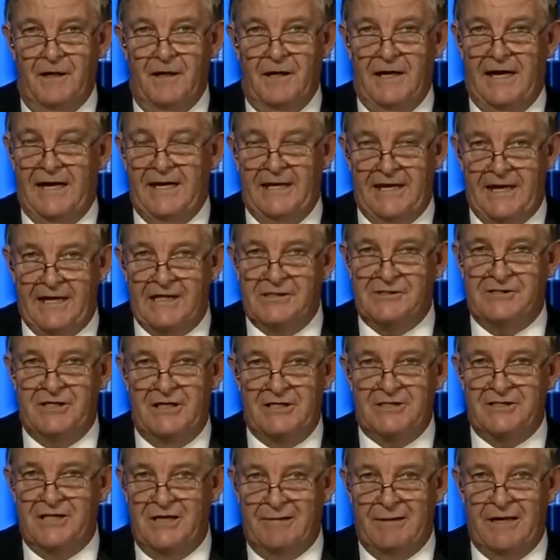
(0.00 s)
Any
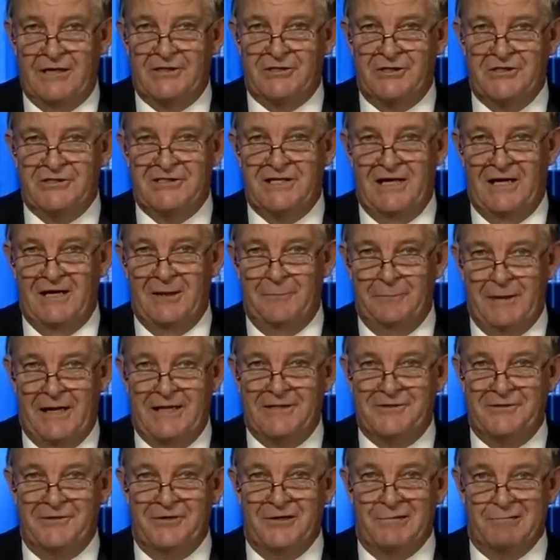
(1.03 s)
excess they're actually selling
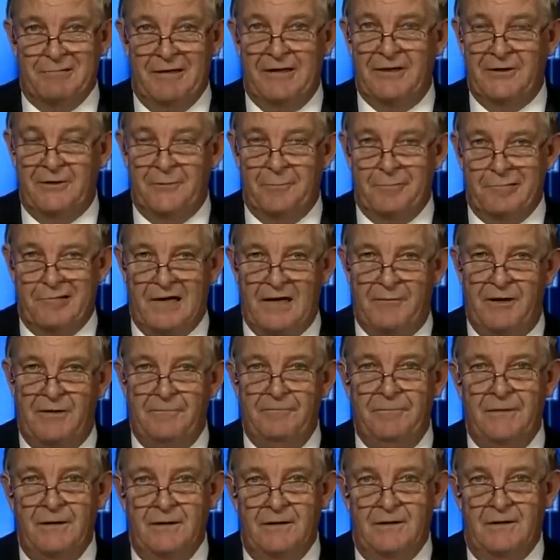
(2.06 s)
back to the grid at a
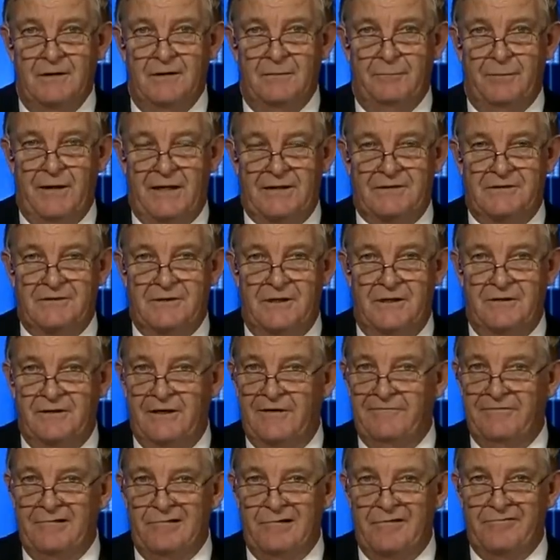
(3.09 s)
premium, but
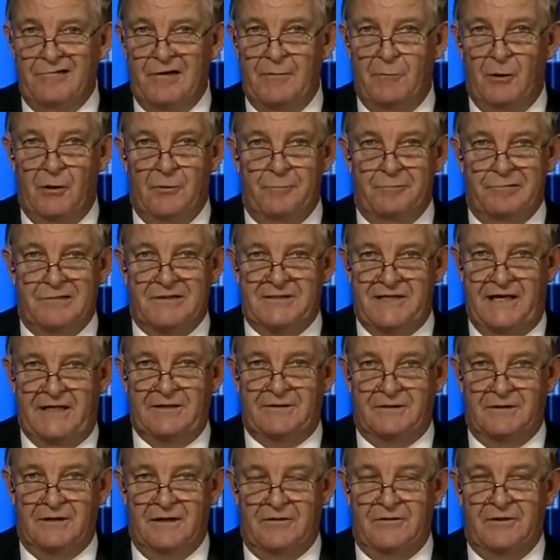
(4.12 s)
they're very, very well
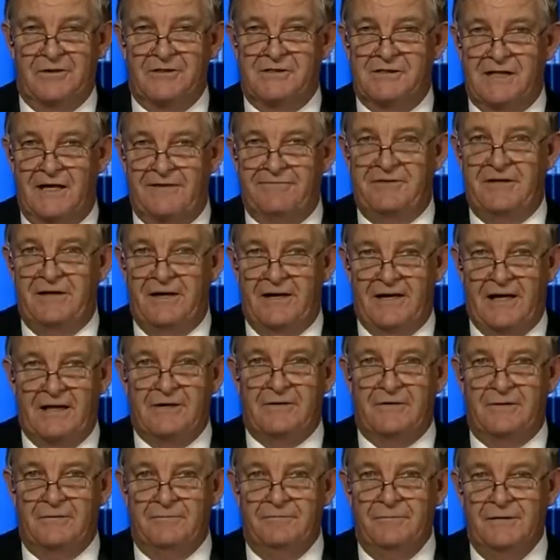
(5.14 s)
protected. They've got a safety net
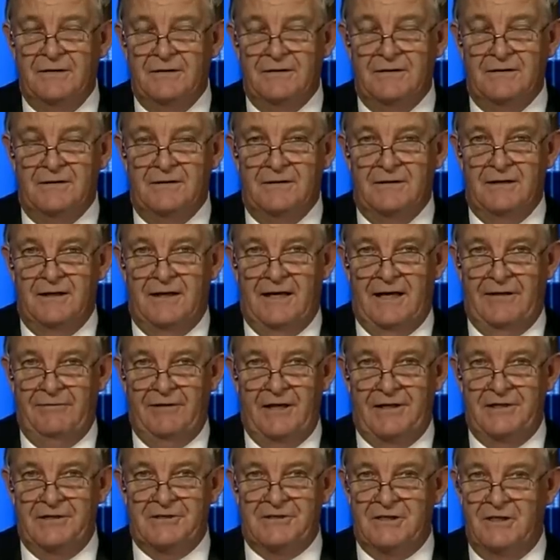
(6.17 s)
under them,
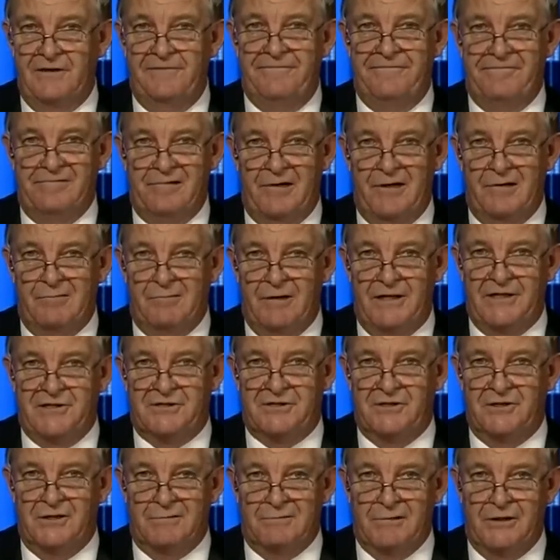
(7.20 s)
and that is that if for any
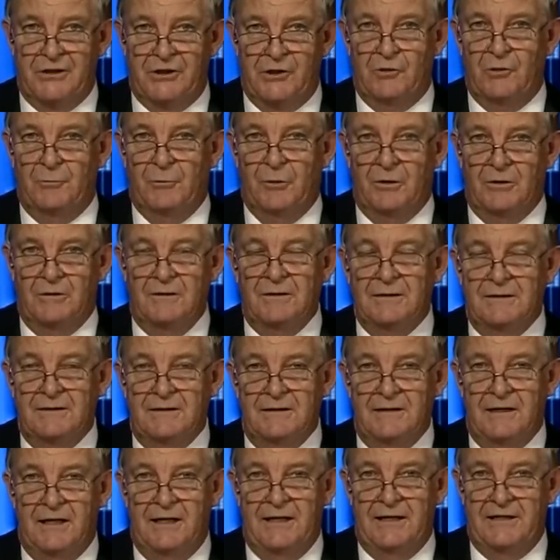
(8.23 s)
reason the renewable
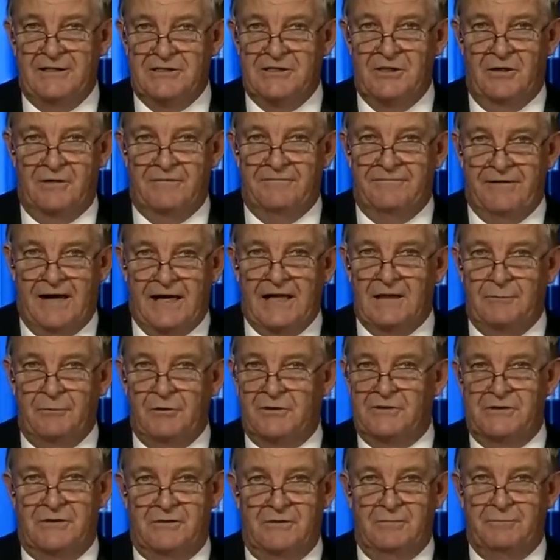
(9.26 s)
is not
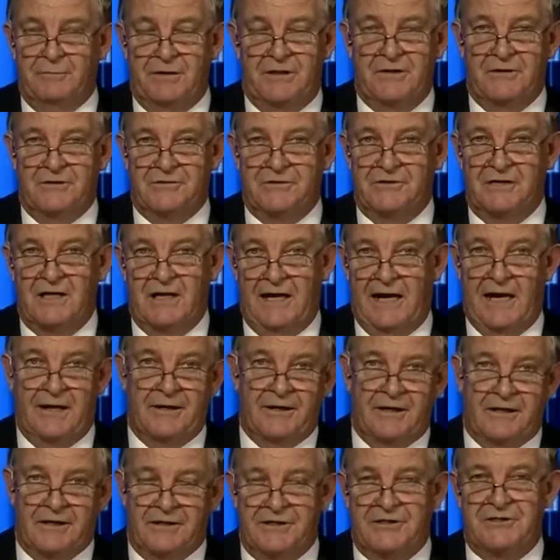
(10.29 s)
available to them because of
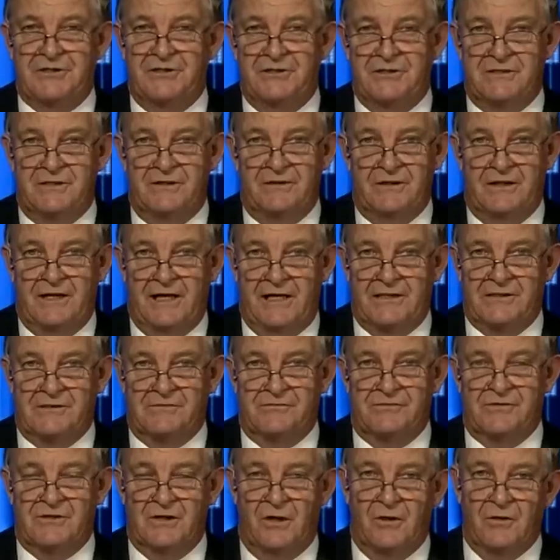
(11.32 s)
cloudy conditions in the
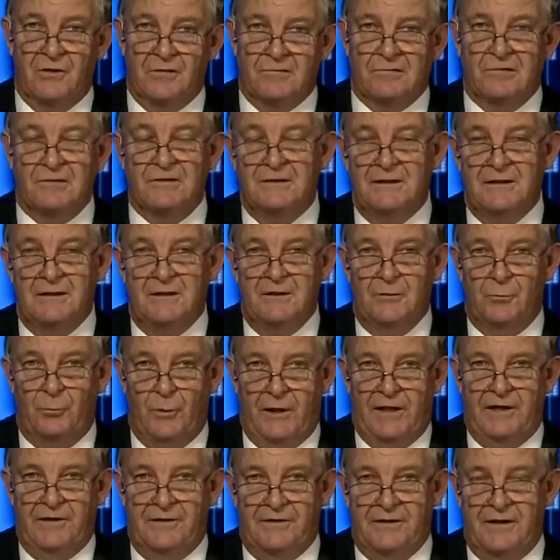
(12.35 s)
case of solar, or
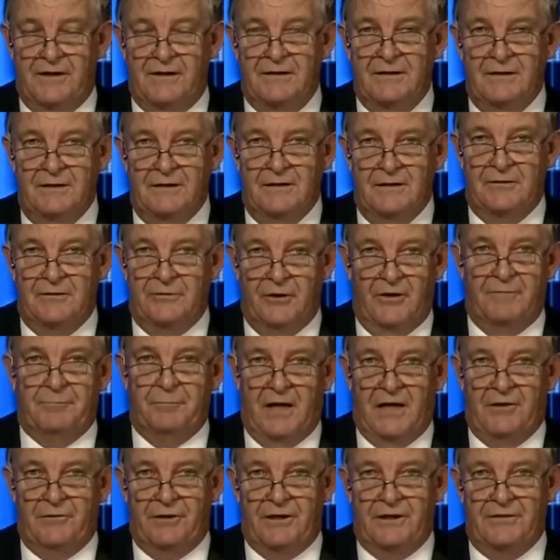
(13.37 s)
wind
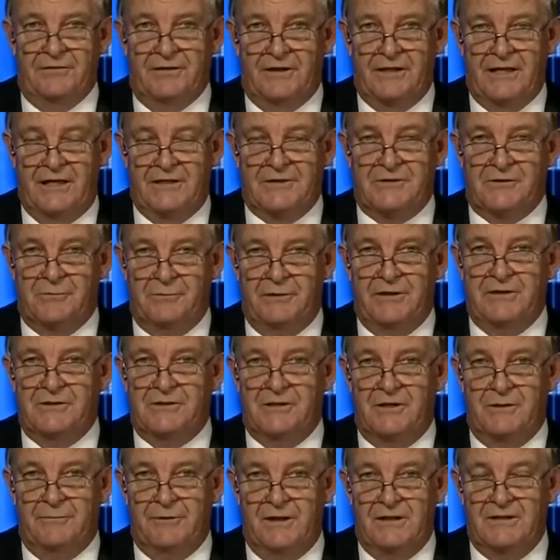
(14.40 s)
not blowing in the case of
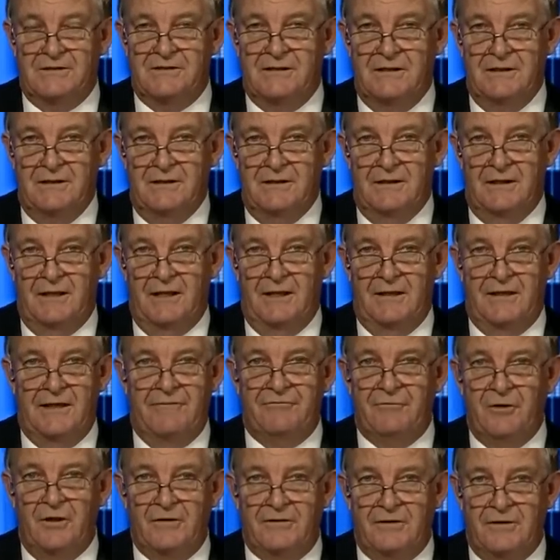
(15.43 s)
wind turbines,
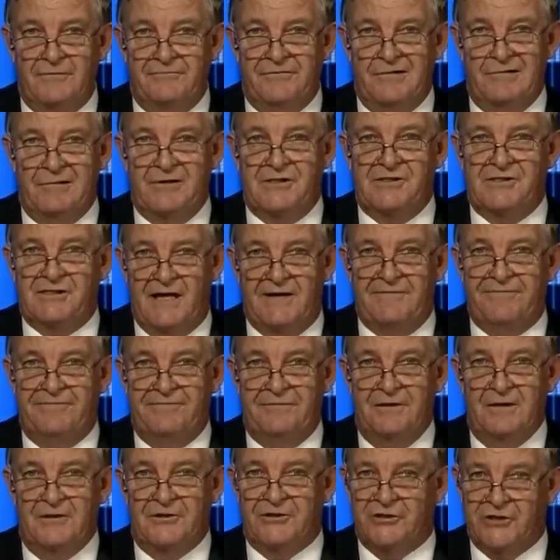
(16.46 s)
they've got that very
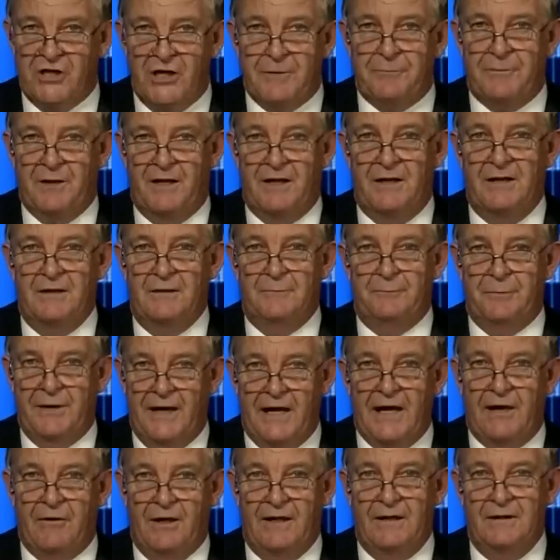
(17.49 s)
safe, cheaper
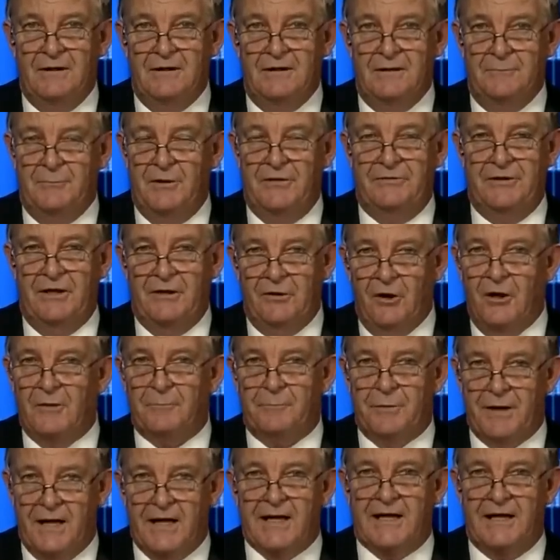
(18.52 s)
power, but they're
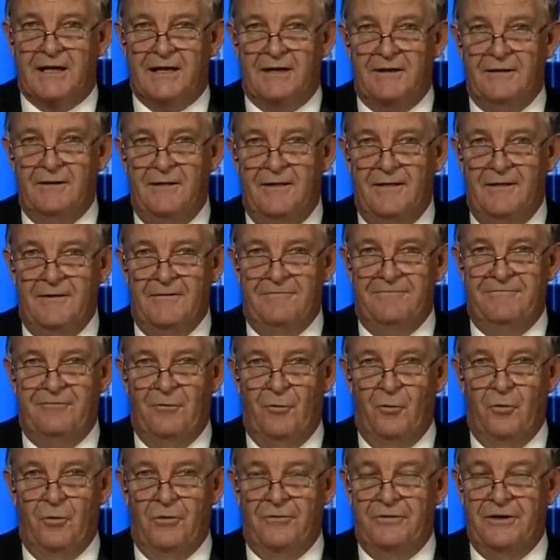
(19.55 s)
not paying
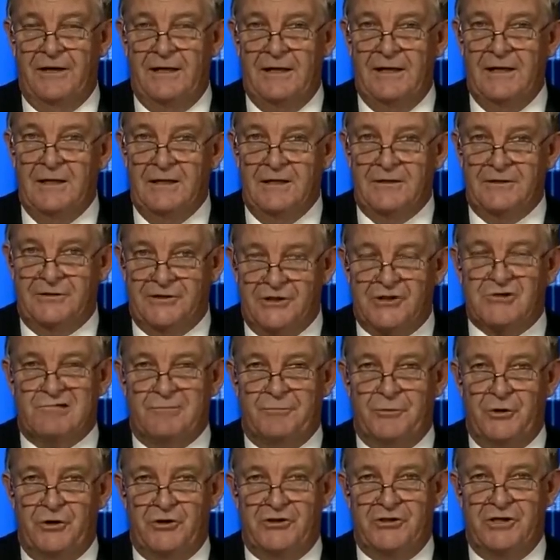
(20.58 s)
for the
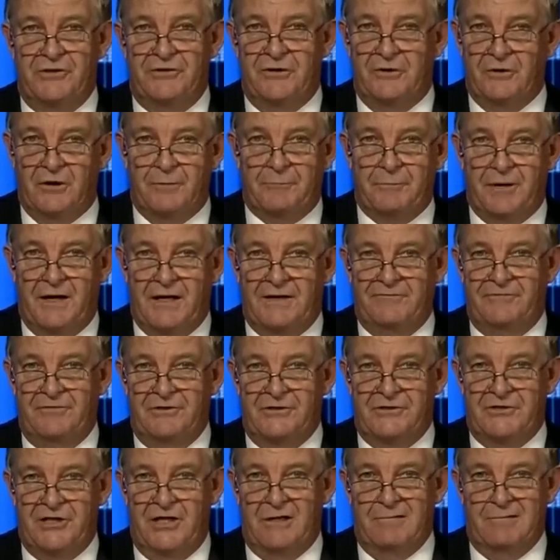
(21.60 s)
distribution, they're not paying
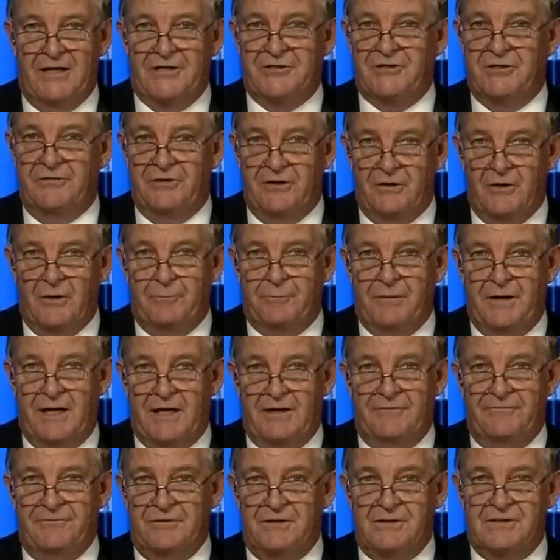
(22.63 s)
for the generation, they're not
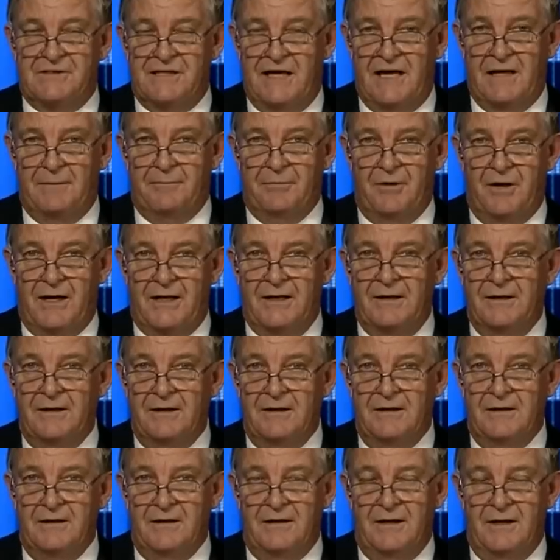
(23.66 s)
paying for the standby
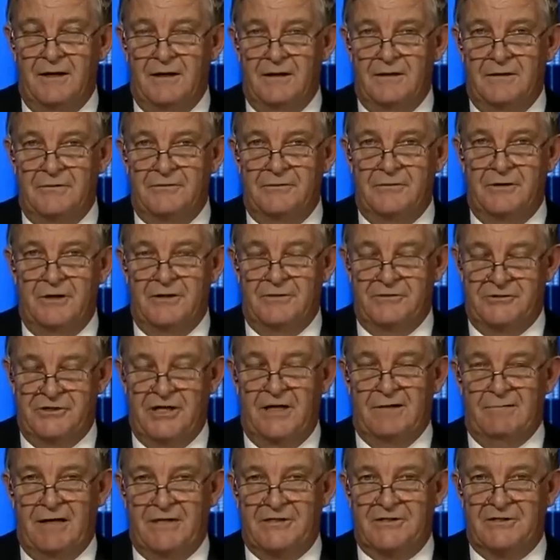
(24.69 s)

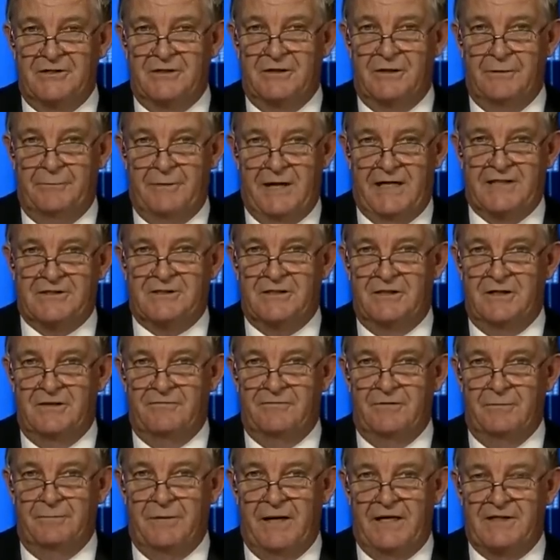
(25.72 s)
generation
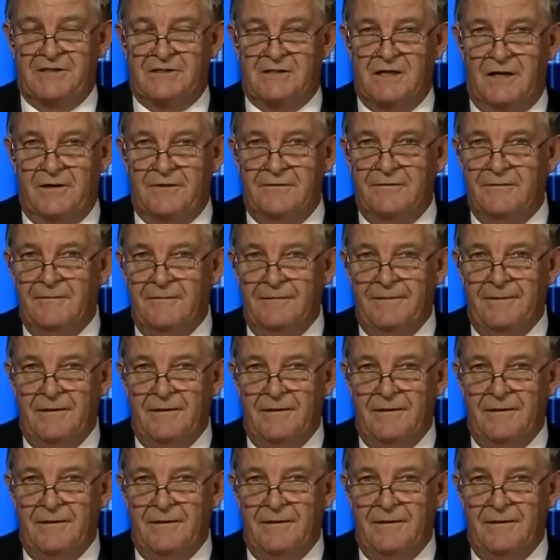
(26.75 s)
capacity of the base load.